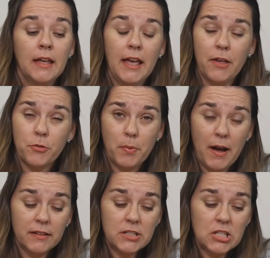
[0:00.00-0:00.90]

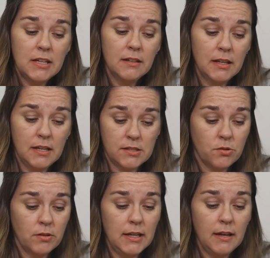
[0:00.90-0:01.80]
Anthropology,
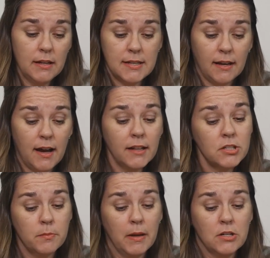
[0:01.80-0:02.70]
history, and
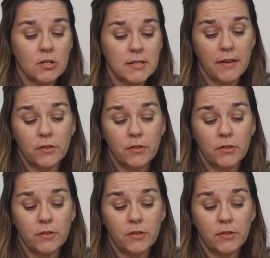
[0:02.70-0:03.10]
psychology majors